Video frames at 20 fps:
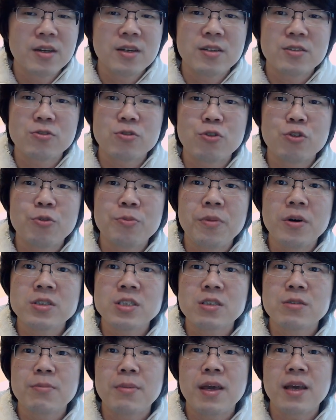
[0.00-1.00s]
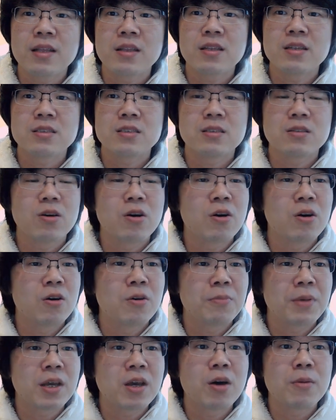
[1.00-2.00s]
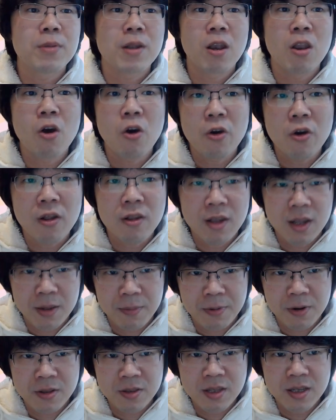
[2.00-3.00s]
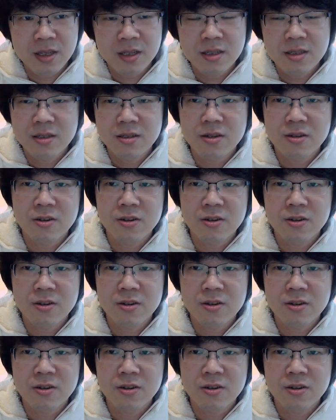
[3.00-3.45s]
So you must make this uh, become a longer liberty.